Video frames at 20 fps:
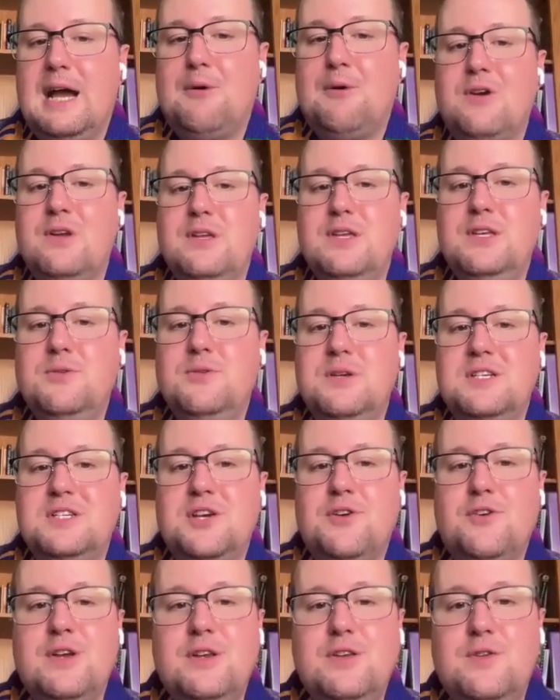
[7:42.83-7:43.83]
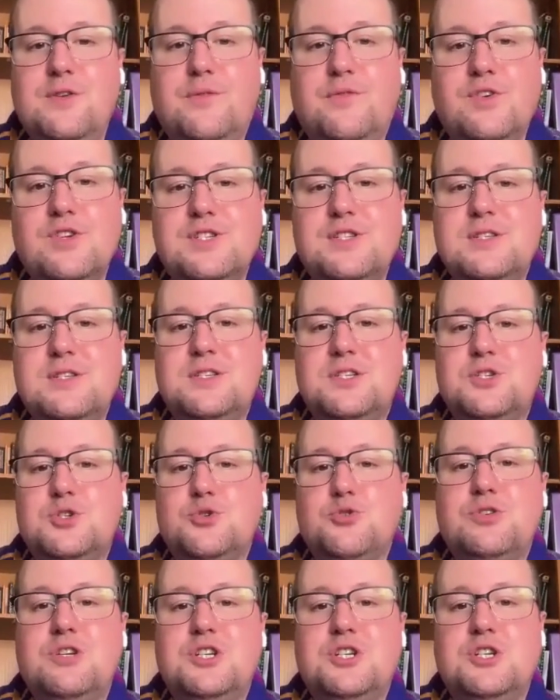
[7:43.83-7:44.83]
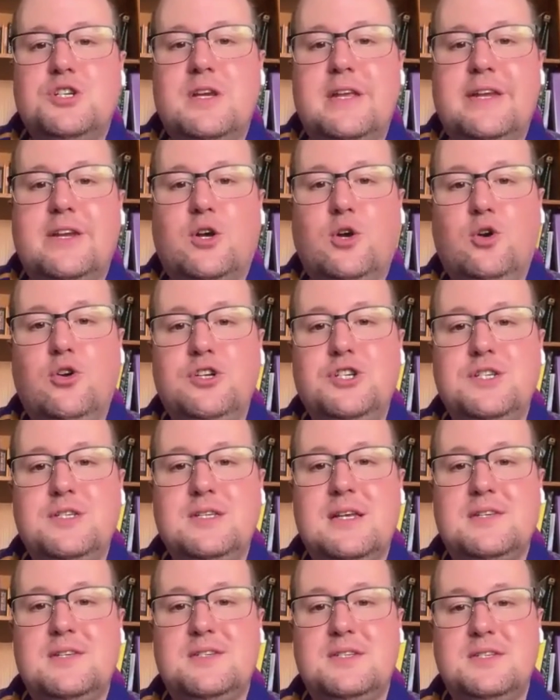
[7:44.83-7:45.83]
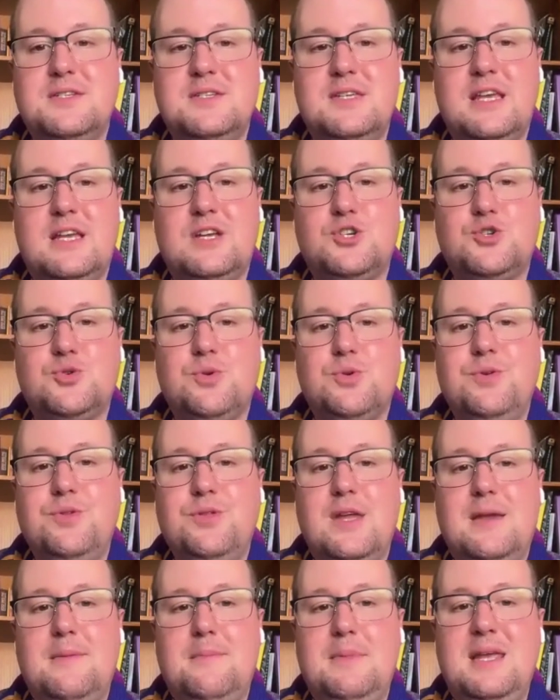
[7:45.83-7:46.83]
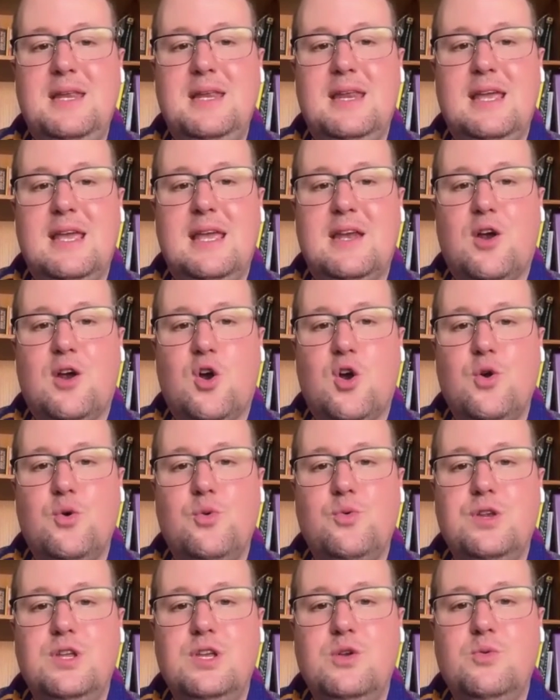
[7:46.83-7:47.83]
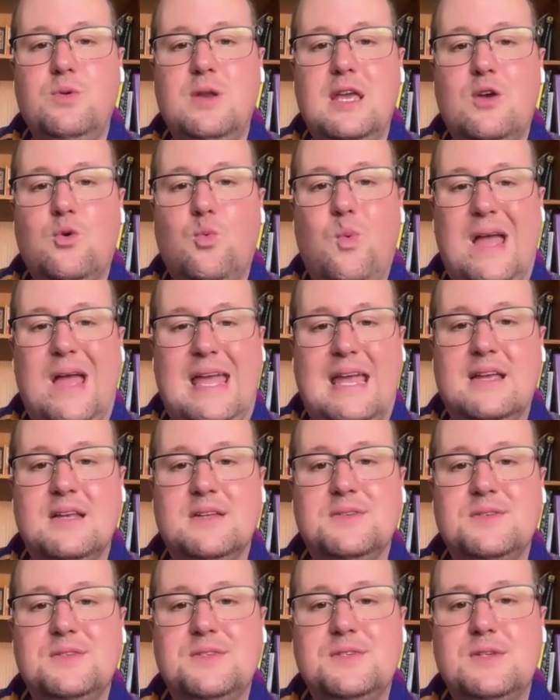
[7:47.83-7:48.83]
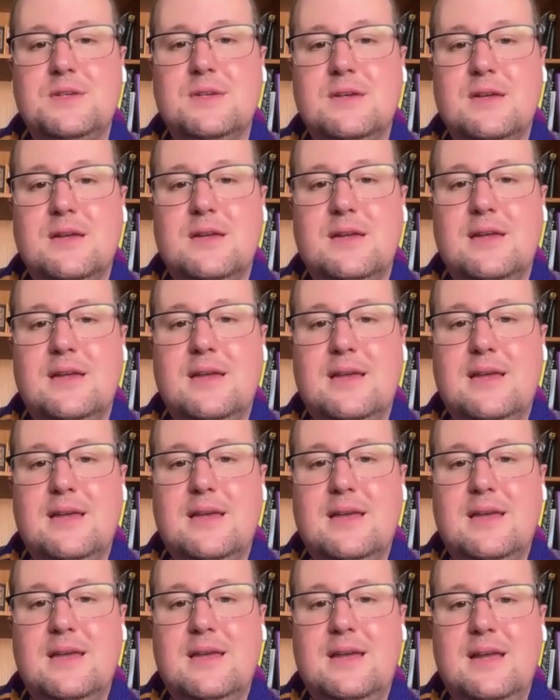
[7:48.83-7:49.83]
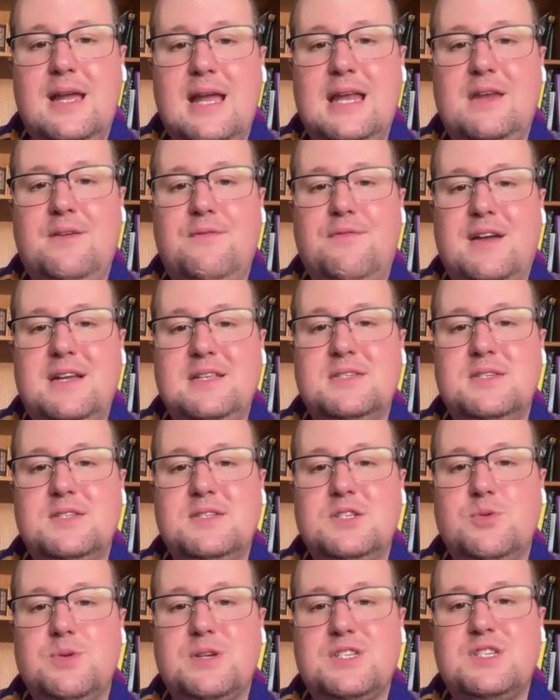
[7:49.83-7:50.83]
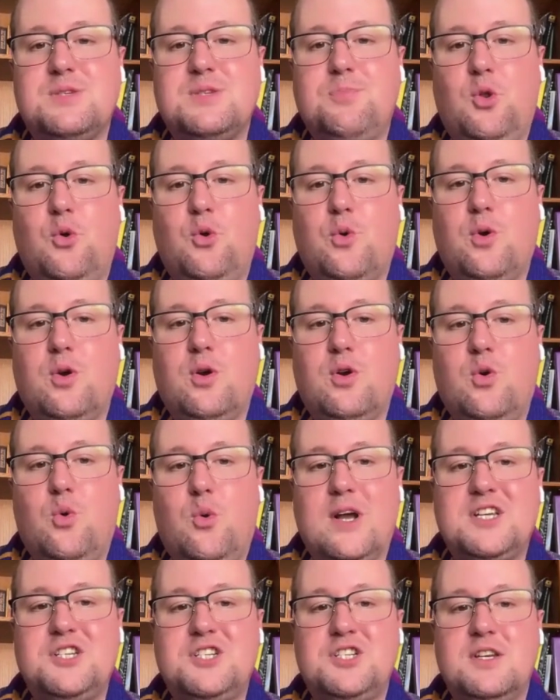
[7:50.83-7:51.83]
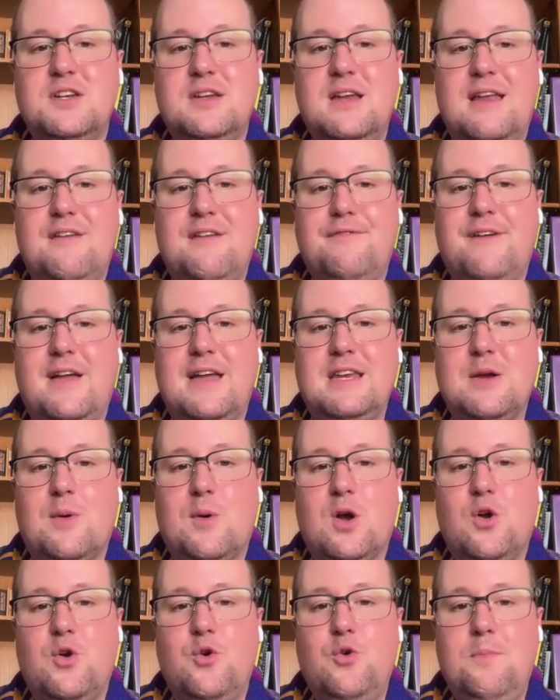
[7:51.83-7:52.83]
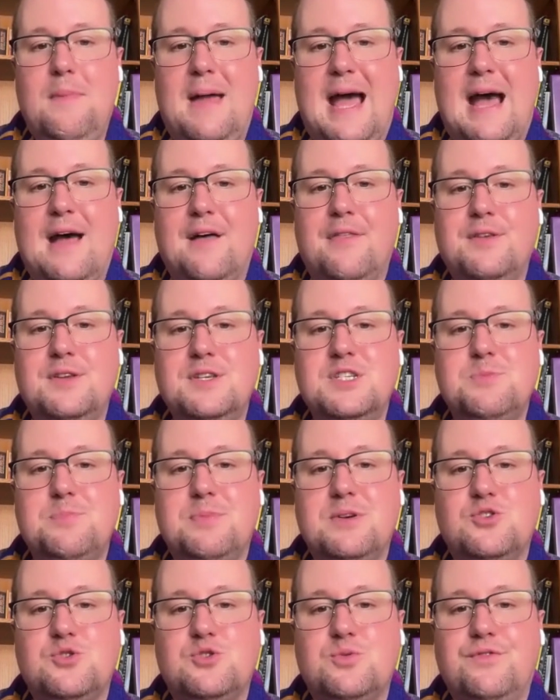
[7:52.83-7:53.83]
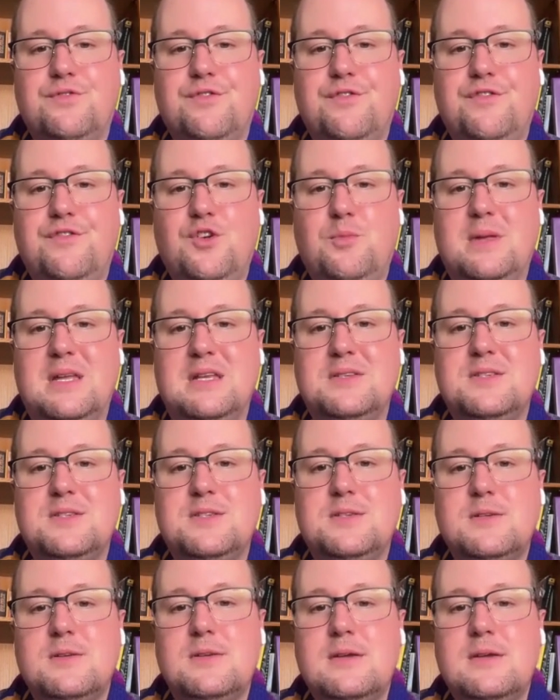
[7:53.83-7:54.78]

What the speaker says: Our Unitarian Universalist tradition encourages us to seek truth and meaning in our own unique ways. It invites us to explore, question, and find our own path to spiritual fulfillment.